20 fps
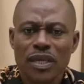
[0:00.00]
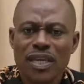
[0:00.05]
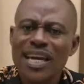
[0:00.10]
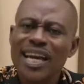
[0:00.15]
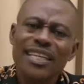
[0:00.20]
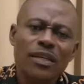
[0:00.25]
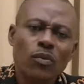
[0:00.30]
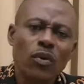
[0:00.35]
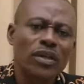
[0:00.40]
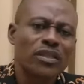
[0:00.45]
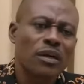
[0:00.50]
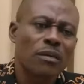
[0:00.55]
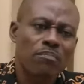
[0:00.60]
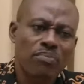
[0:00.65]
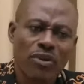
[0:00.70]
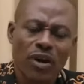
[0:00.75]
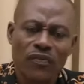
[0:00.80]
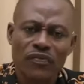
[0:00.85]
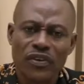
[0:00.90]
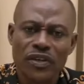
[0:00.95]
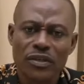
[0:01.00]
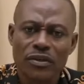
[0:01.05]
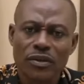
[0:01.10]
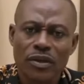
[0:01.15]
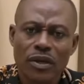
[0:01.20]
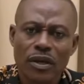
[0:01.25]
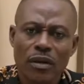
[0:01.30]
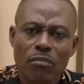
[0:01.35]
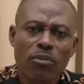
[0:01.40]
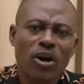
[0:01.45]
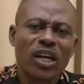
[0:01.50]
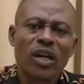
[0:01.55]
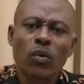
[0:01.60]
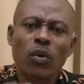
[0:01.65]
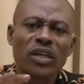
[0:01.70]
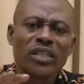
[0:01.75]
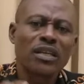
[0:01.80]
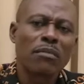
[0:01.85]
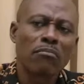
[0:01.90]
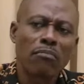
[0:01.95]
Yet he was a prophet, but he
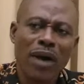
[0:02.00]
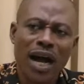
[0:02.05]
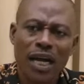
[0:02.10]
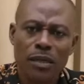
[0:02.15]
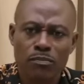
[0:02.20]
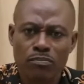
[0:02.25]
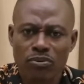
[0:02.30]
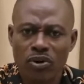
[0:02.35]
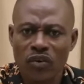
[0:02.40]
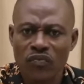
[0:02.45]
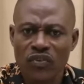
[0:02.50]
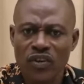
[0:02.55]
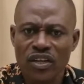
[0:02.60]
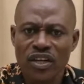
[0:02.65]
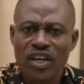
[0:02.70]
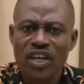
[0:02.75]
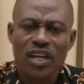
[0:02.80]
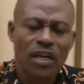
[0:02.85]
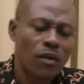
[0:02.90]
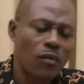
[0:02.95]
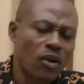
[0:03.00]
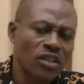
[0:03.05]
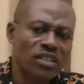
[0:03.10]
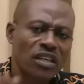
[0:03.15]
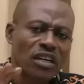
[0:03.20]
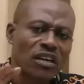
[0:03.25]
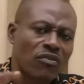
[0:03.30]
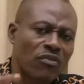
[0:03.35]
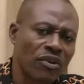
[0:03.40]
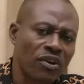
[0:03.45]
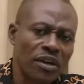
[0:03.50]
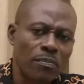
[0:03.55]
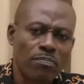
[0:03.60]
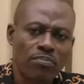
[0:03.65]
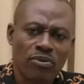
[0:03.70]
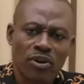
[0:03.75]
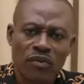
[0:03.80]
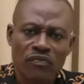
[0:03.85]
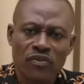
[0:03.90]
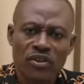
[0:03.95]
was a mad prophet. He was a greedy
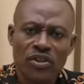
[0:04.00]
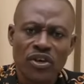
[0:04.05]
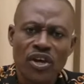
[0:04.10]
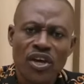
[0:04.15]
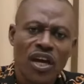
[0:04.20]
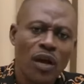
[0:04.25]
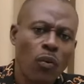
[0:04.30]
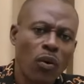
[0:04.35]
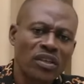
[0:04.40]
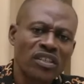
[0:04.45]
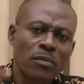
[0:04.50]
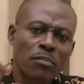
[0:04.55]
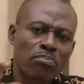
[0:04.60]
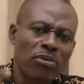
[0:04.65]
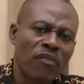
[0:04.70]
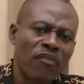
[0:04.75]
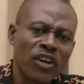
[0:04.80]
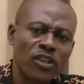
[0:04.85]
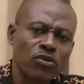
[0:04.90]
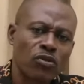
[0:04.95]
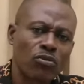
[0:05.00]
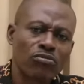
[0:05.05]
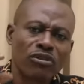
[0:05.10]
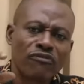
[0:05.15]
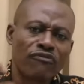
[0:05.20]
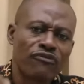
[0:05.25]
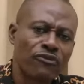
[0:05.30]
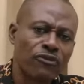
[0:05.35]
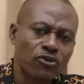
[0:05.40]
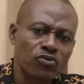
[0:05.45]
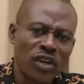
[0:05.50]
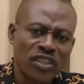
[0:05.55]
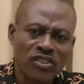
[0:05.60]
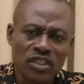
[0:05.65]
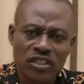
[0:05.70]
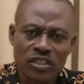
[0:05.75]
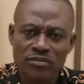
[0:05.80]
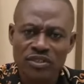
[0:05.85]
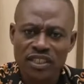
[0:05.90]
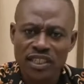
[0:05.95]
prophet. He was a prophet who refused to
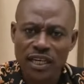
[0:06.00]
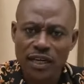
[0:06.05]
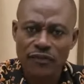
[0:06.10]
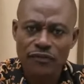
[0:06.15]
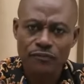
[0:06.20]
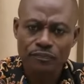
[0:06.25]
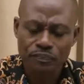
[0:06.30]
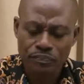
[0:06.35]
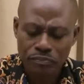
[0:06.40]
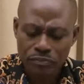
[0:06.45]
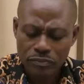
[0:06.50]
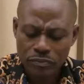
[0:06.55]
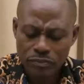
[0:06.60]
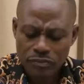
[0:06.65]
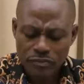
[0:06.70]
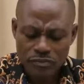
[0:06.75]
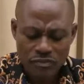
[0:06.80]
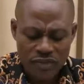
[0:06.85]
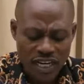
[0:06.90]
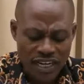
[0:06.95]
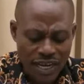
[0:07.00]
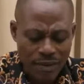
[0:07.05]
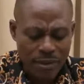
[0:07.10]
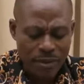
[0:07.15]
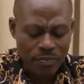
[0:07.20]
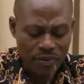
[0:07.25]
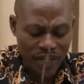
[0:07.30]
adjust himself. Let me